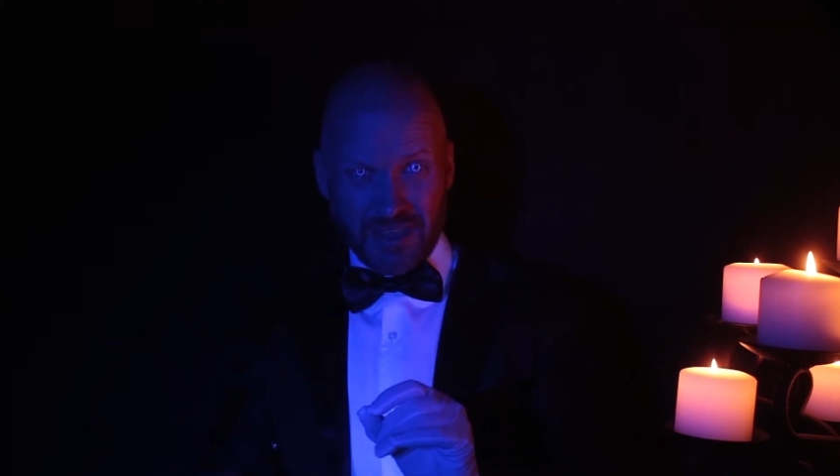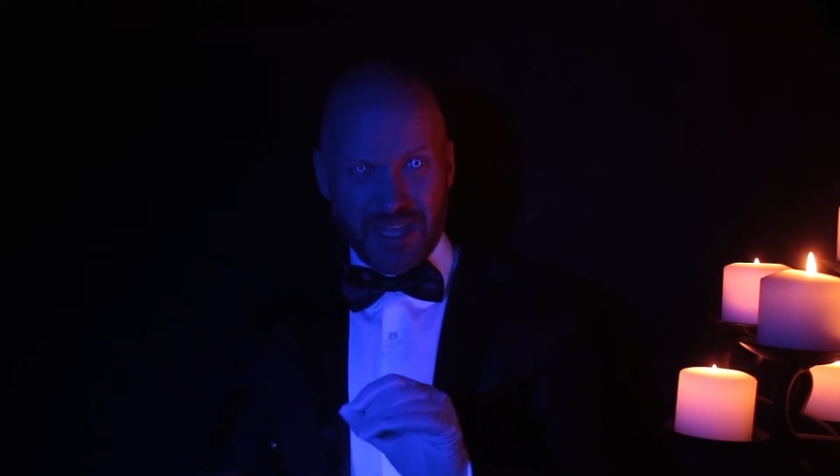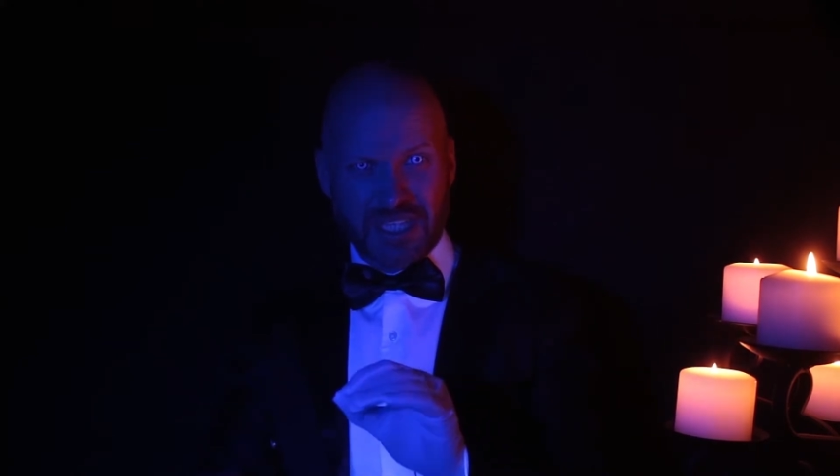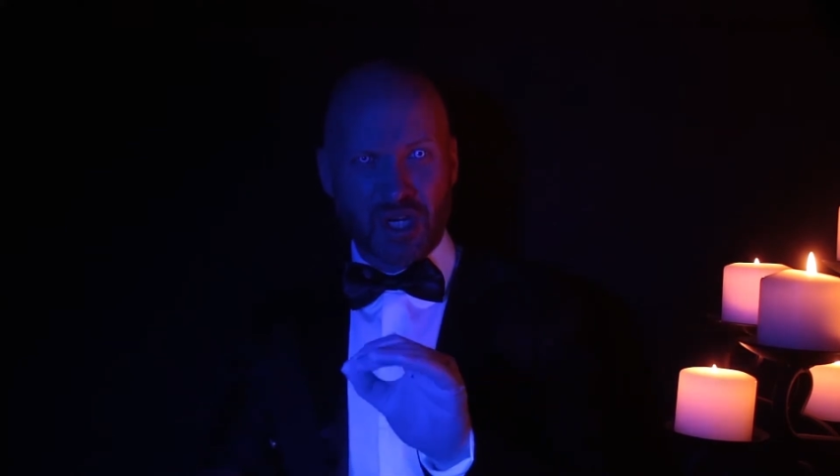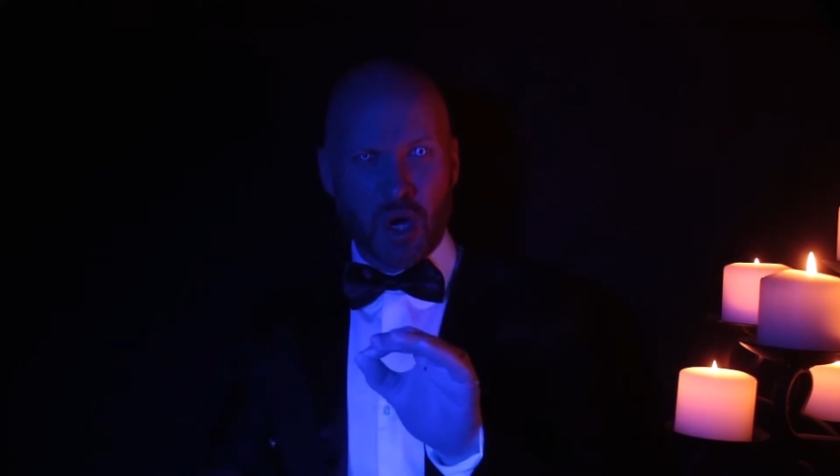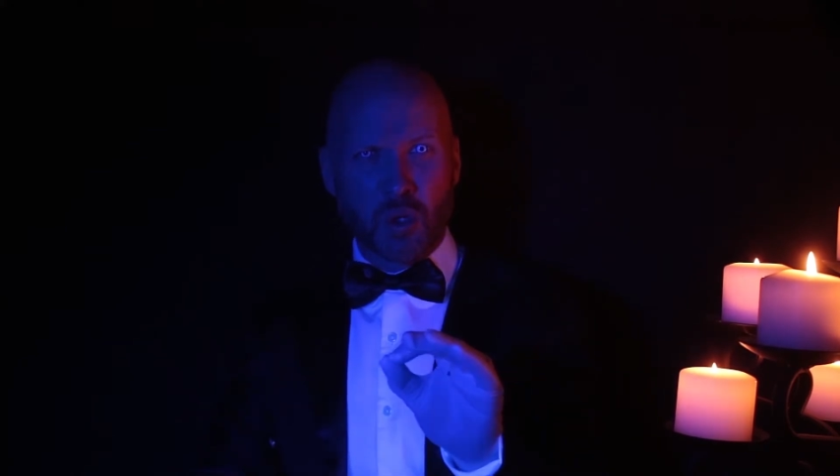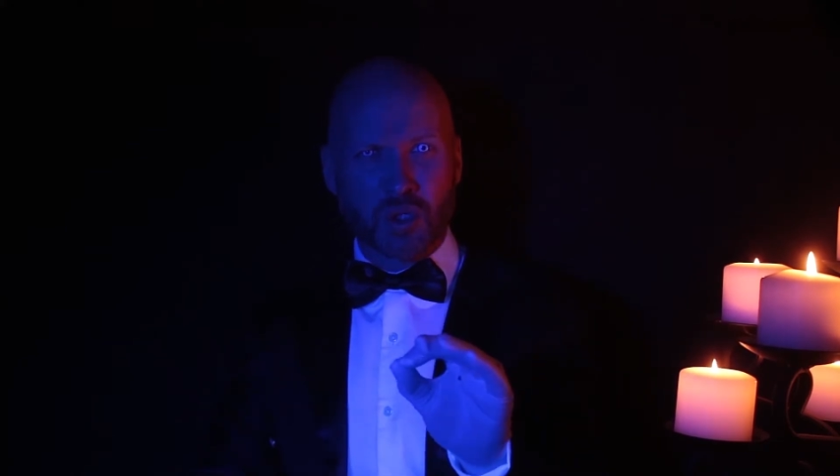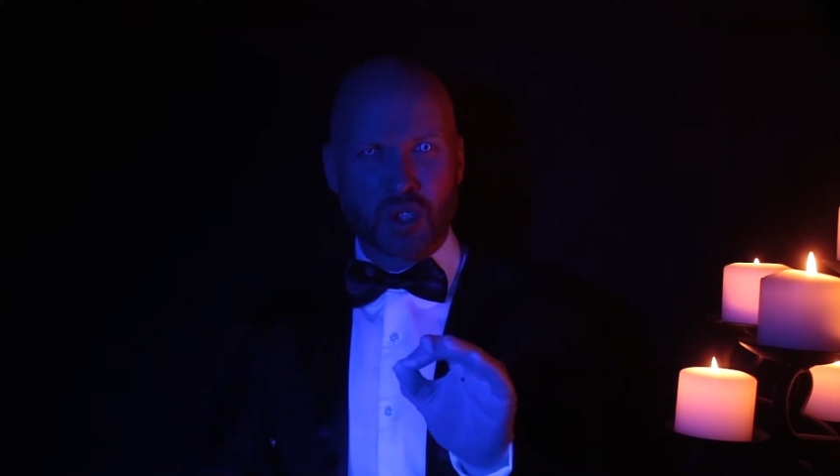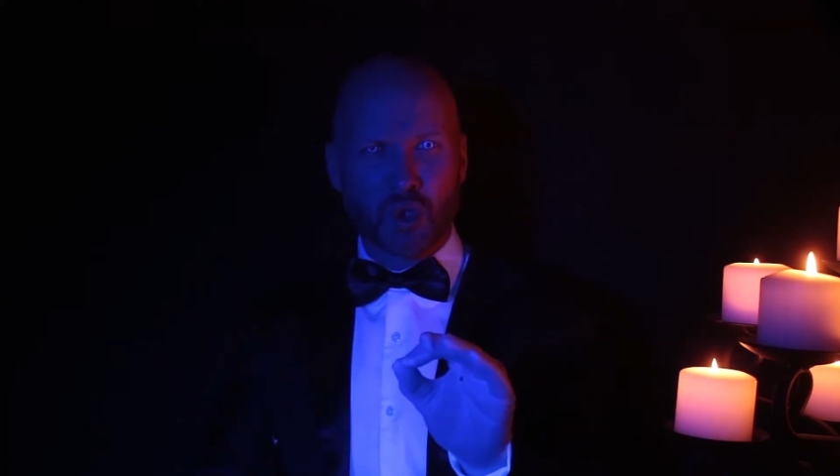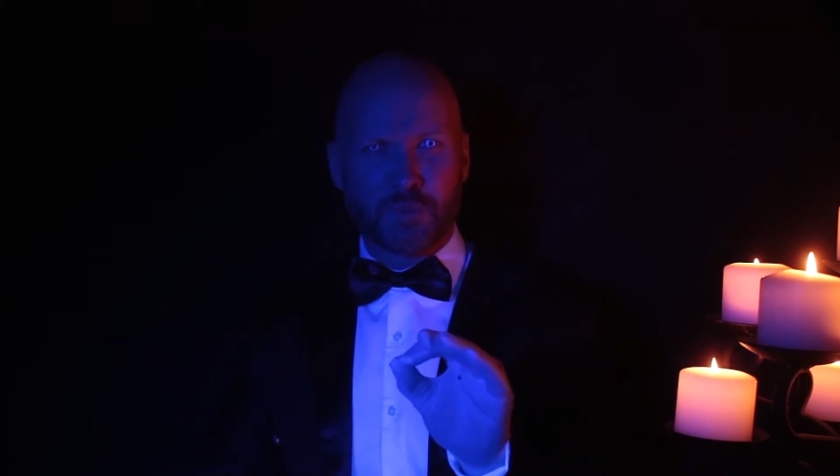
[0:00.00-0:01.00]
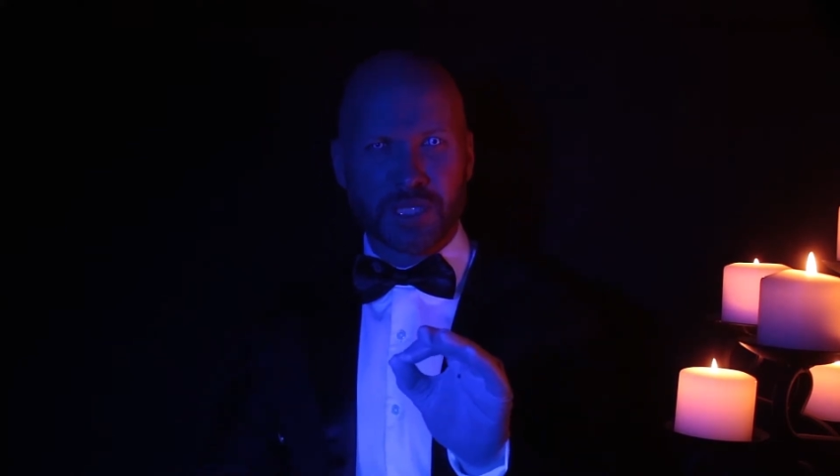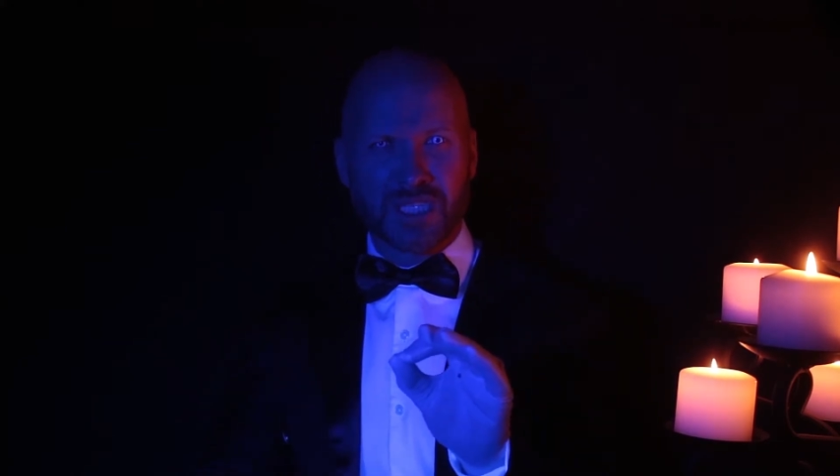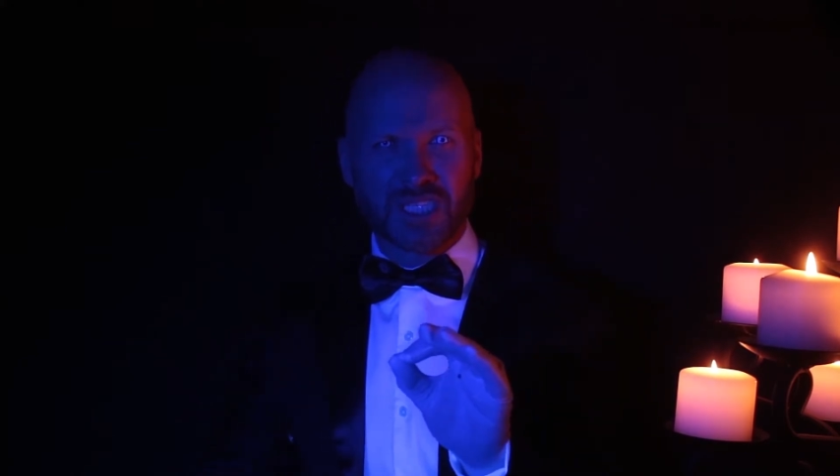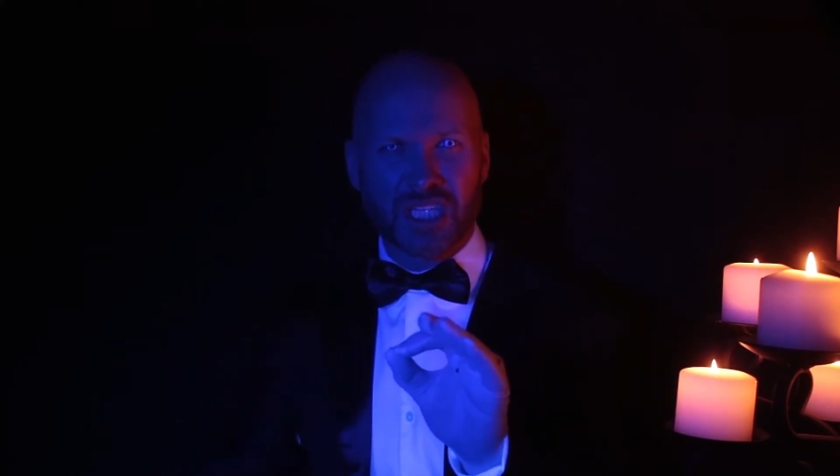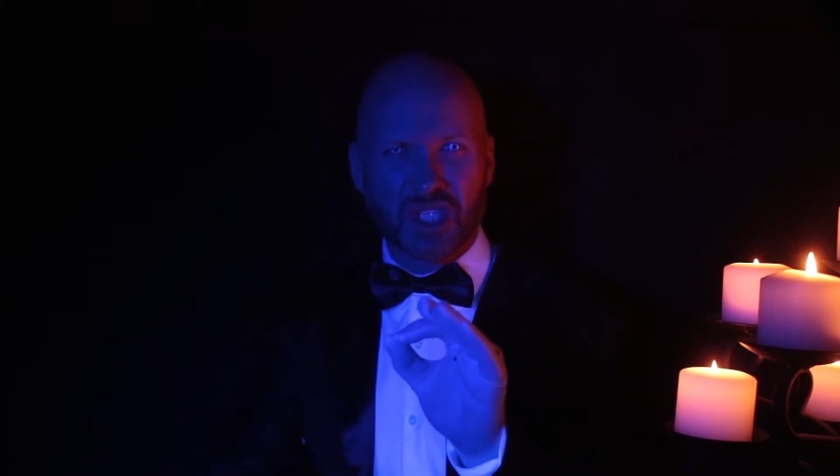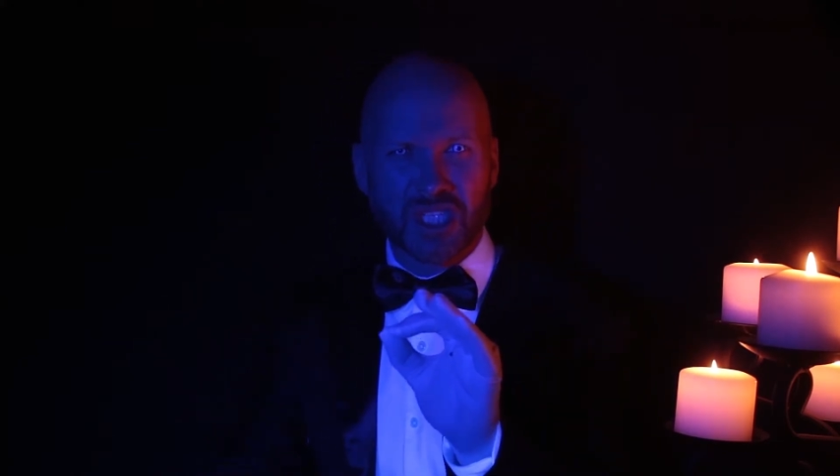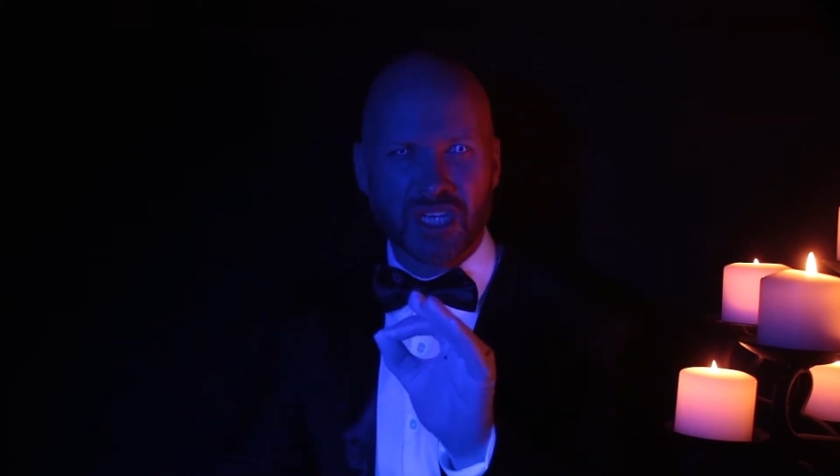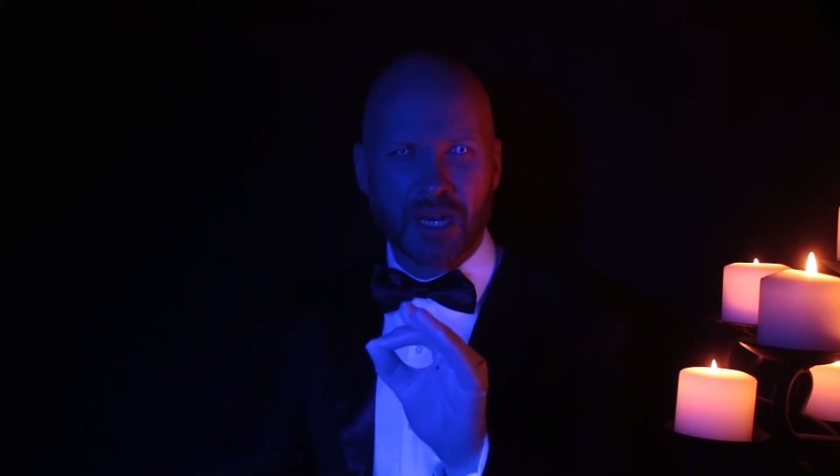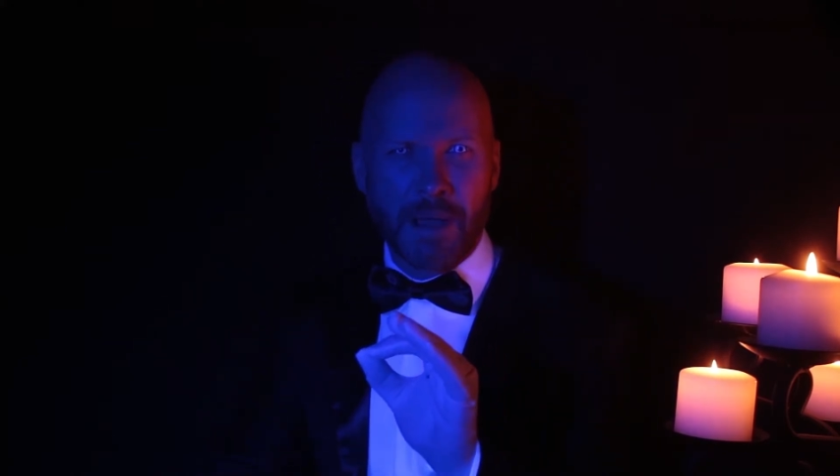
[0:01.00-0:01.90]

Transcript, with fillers: "There's an old superstition